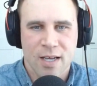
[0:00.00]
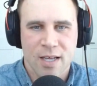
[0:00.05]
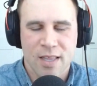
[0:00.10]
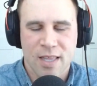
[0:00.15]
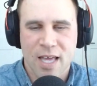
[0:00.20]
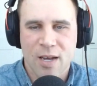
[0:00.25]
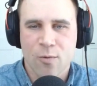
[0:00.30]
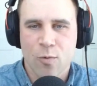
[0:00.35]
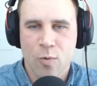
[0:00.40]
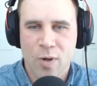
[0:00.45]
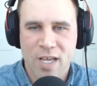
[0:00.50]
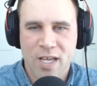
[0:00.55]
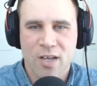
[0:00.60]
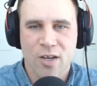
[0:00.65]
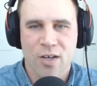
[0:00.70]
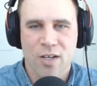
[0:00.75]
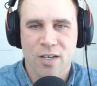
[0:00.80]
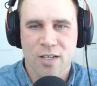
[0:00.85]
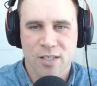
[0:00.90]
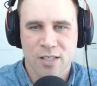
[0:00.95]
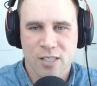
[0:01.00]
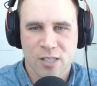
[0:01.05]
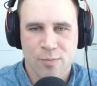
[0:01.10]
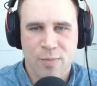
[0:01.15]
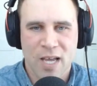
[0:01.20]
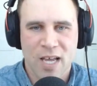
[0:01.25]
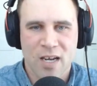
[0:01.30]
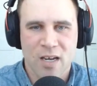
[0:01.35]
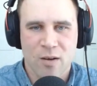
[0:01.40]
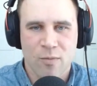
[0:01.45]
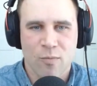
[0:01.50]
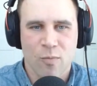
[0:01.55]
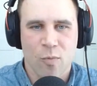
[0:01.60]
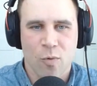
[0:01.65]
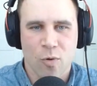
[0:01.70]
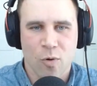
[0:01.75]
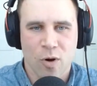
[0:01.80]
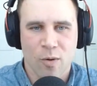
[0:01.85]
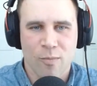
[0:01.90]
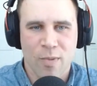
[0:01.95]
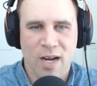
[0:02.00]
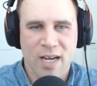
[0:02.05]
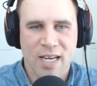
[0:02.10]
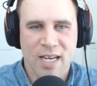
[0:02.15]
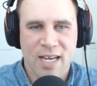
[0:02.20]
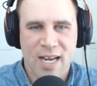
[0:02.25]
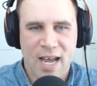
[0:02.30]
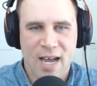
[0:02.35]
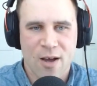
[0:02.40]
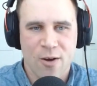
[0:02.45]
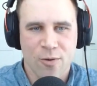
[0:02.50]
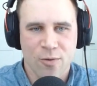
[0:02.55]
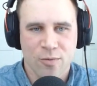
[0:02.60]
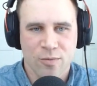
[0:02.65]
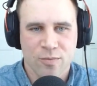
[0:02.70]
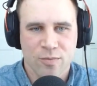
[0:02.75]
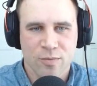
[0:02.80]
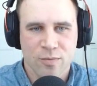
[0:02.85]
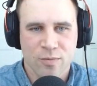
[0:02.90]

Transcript: then we could spend more money now.